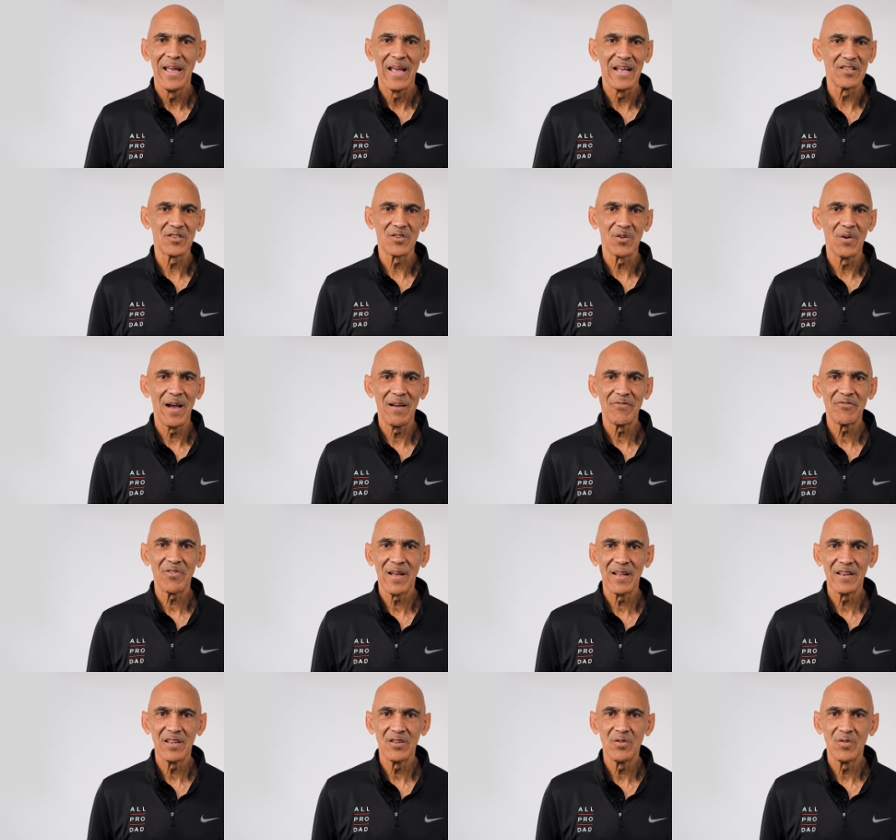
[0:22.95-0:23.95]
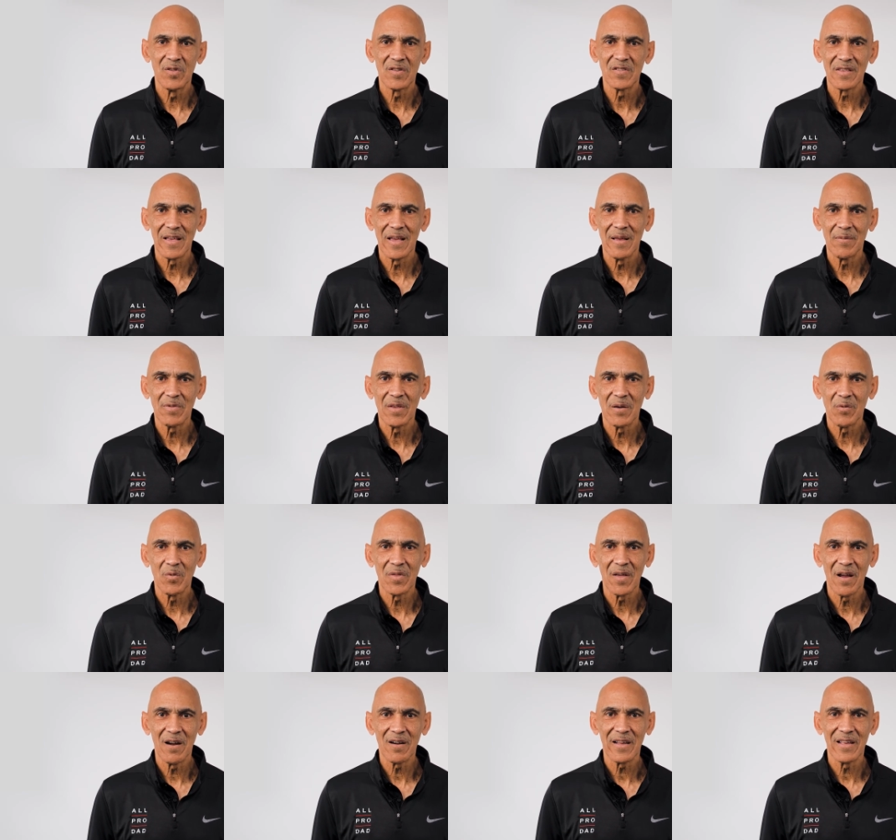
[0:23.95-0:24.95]
And so I've tried to do the same thing
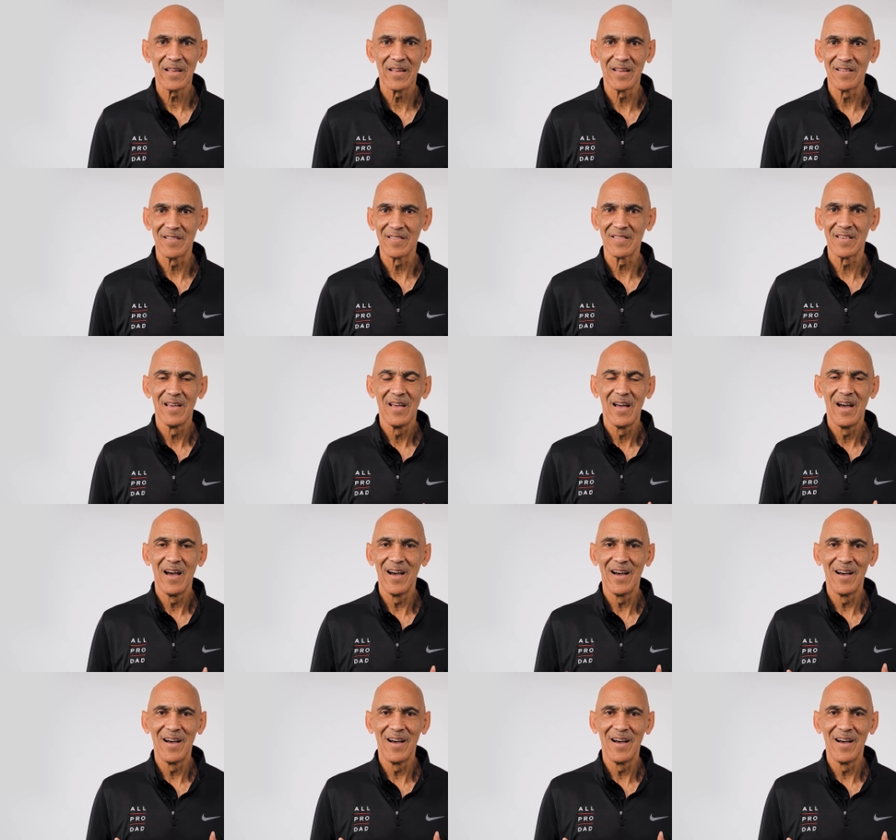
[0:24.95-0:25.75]
with our kids.